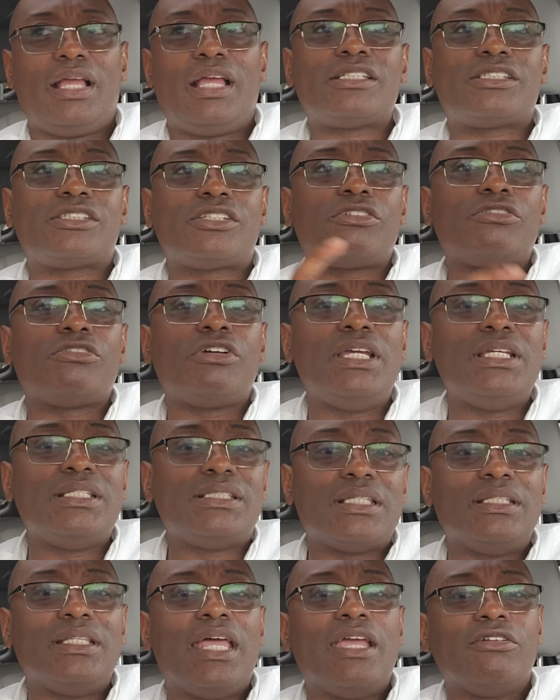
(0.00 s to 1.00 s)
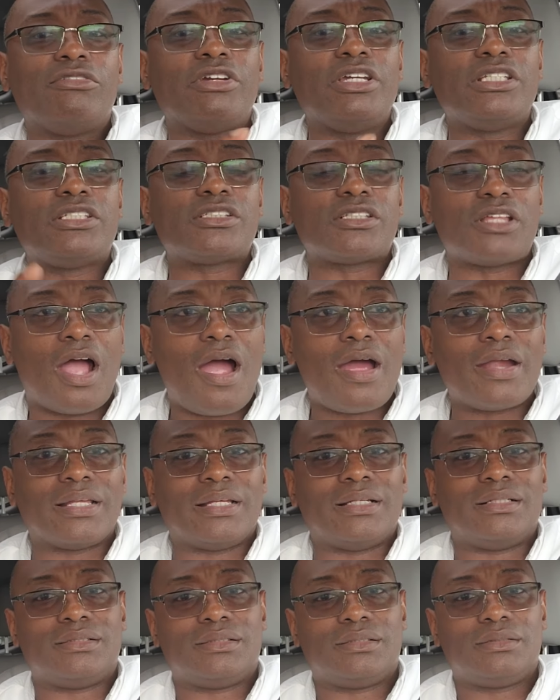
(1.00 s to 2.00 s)
is the reason they
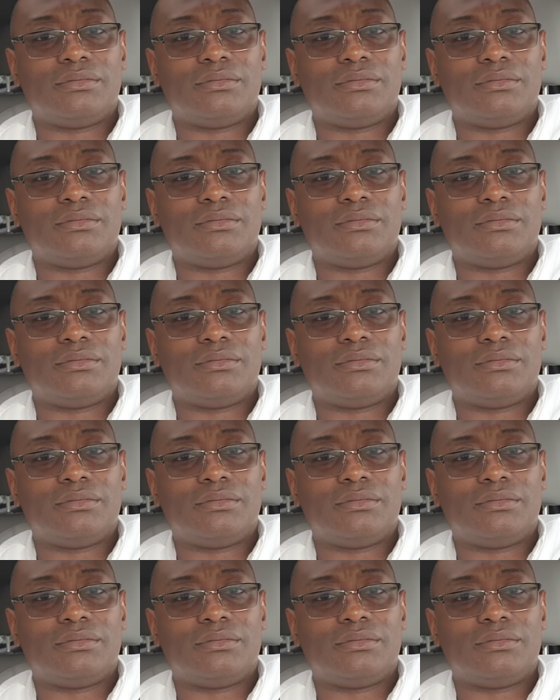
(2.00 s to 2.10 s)
restarted